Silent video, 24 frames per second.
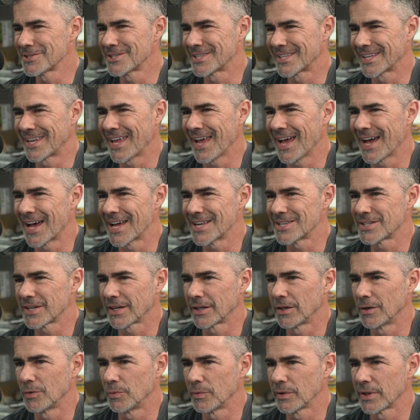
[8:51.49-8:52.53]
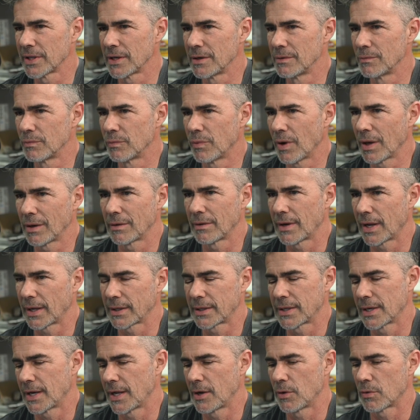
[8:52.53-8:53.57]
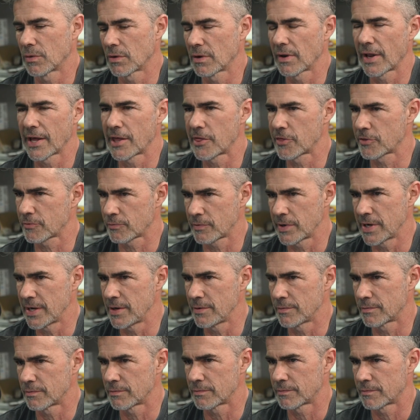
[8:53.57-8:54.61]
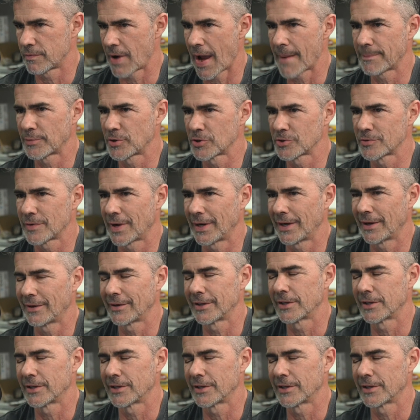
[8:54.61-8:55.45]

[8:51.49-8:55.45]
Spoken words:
the catch. I go, well, then can I order like 3 Raptors right now? He